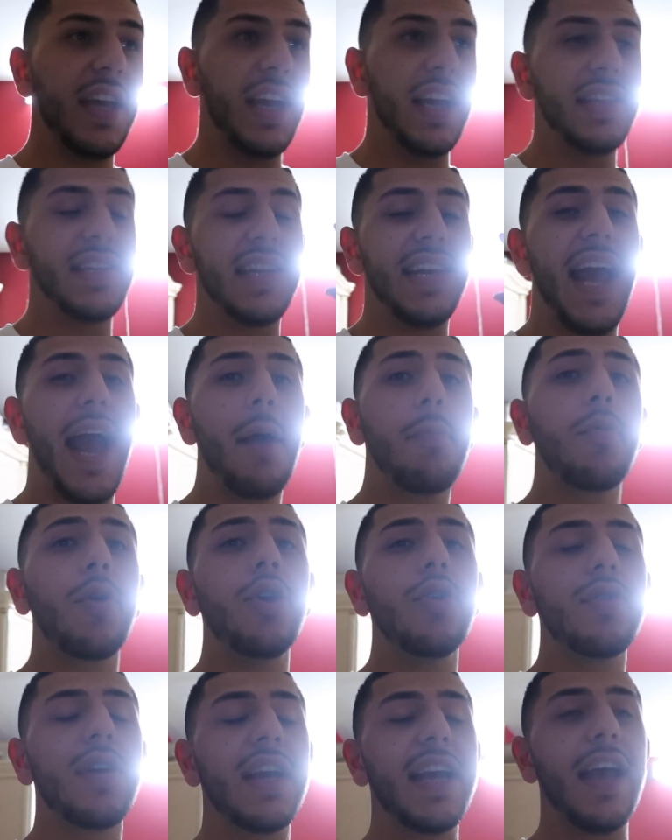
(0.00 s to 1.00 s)
It's an app
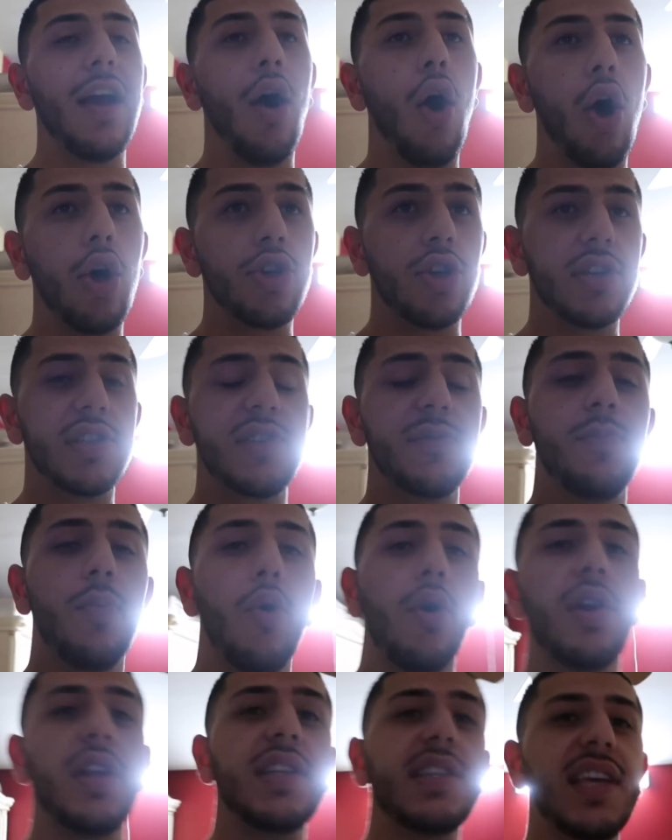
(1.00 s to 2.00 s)
where you can get all your
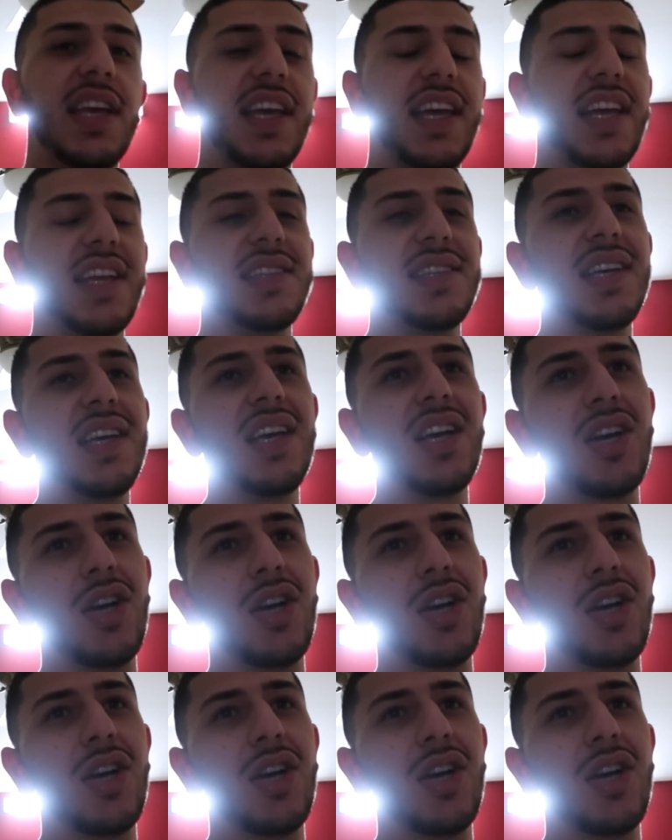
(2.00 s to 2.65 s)
sporting tickets,